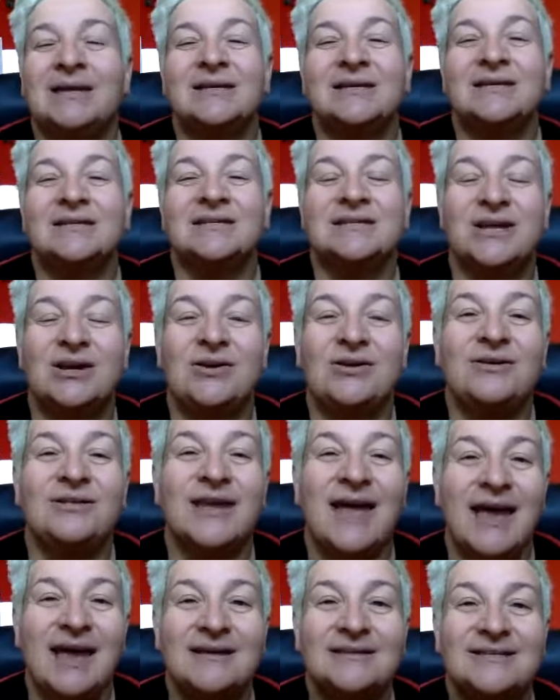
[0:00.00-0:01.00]
So the
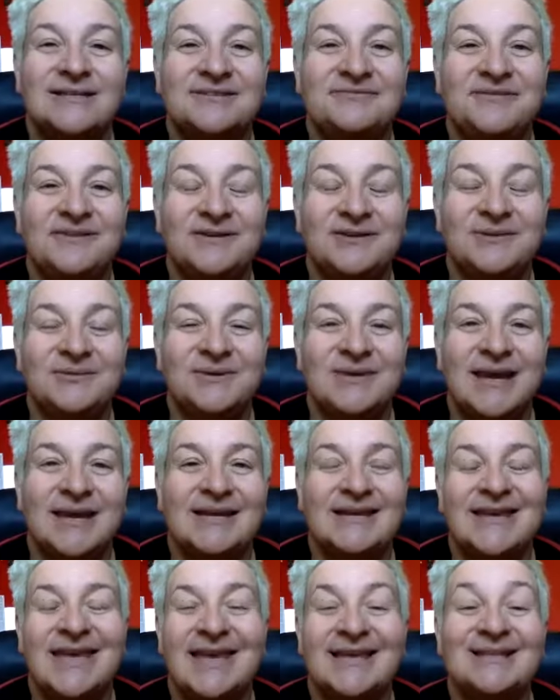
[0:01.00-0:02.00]
house is filled with Yankee
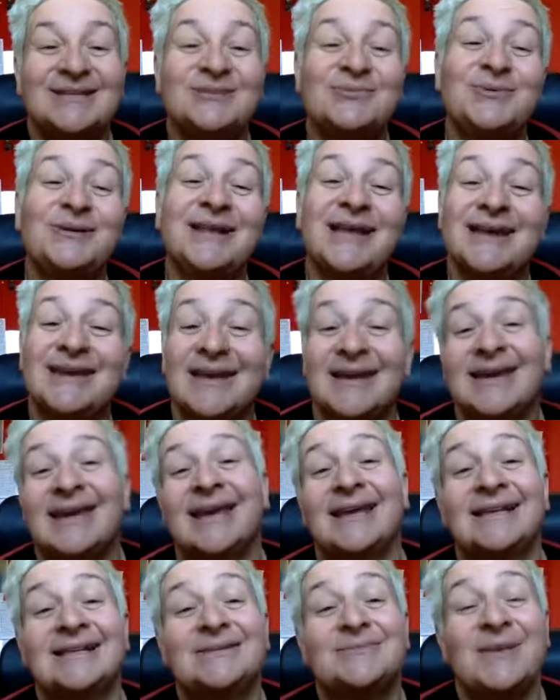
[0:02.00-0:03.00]
Candles. We like Yankee
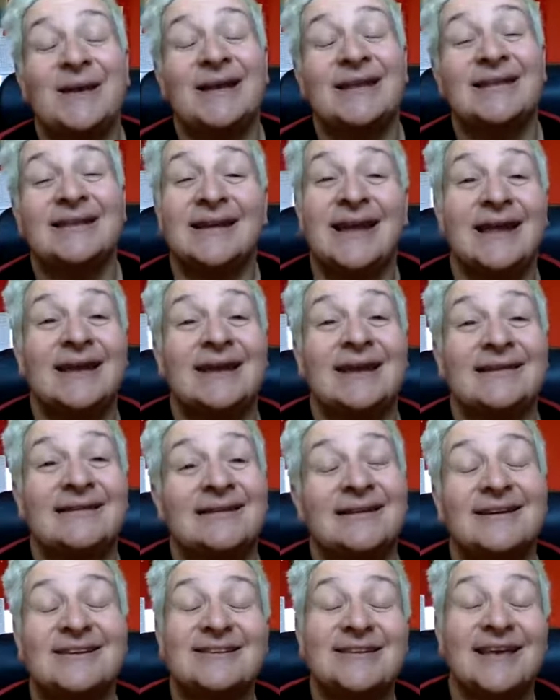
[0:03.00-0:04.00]
Candles better than any other
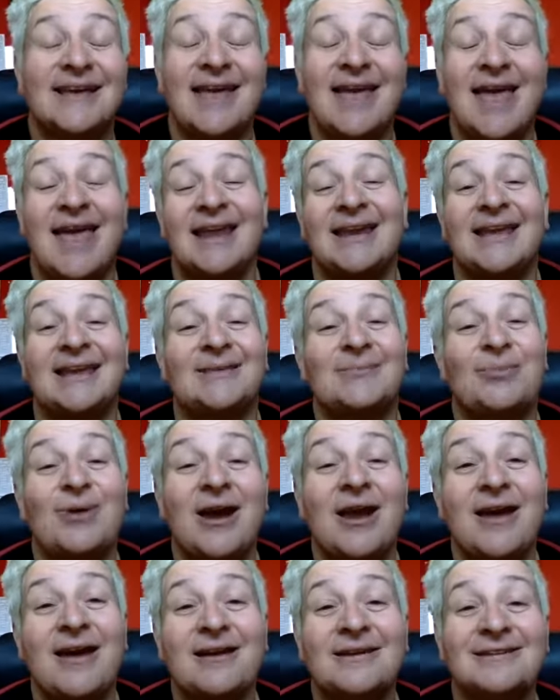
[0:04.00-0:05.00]
thing, any other
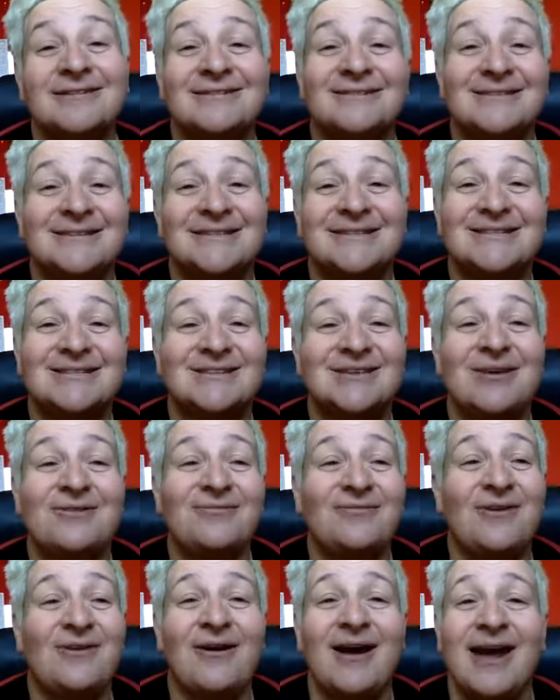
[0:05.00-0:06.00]
brand, because so
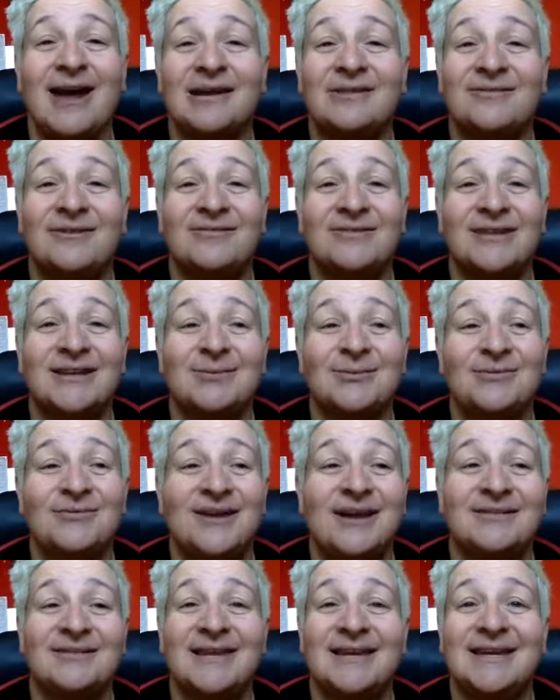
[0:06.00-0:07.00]
far out of everything we
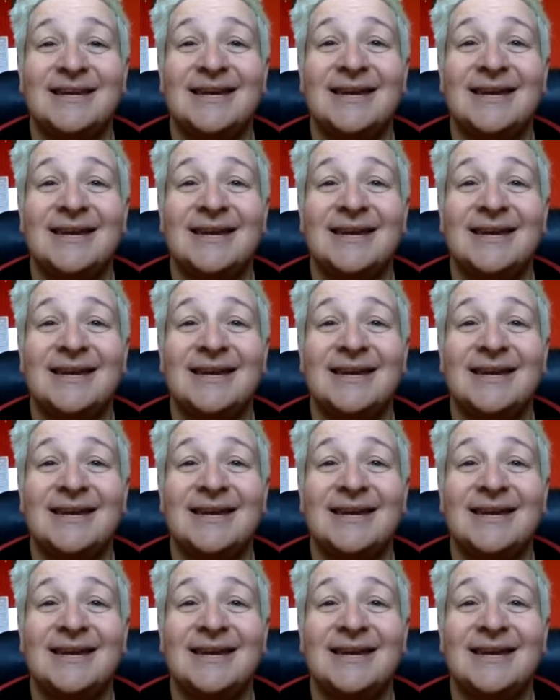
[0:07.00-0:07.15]
found, they